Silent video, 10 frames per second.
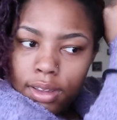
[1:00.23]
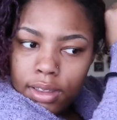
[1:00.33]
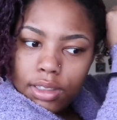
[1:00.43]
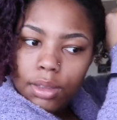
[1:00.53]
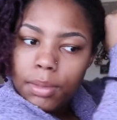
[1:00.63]

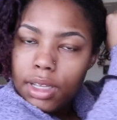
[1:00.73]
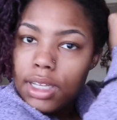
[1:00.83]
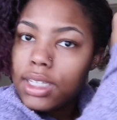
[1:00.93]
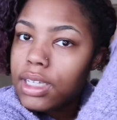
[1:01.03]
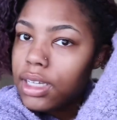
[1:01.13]
so I'm gonna
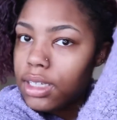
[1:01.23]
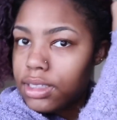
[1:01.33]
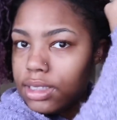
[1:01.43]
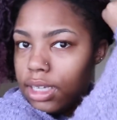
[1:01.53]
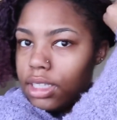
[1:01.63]

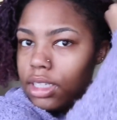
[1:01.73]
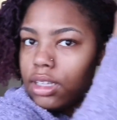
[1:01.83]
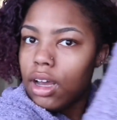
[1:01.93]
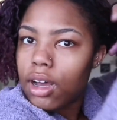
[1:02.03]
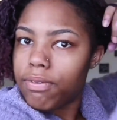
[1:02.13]
section
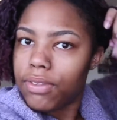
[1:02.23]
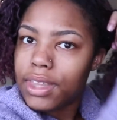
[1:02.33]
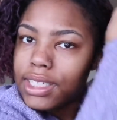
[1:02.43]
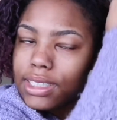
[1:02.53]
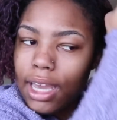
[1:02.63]
off
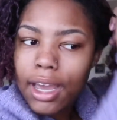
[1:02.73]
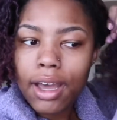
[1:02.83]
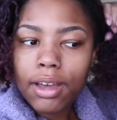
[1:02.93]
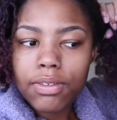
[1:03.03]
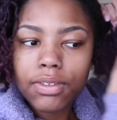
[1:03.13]
this
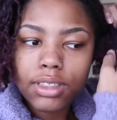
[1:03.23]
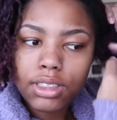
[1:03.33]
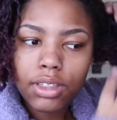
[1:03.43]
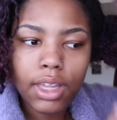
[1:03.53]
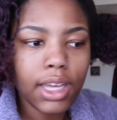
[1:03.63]
half
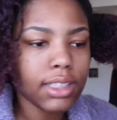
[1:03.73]
so that it's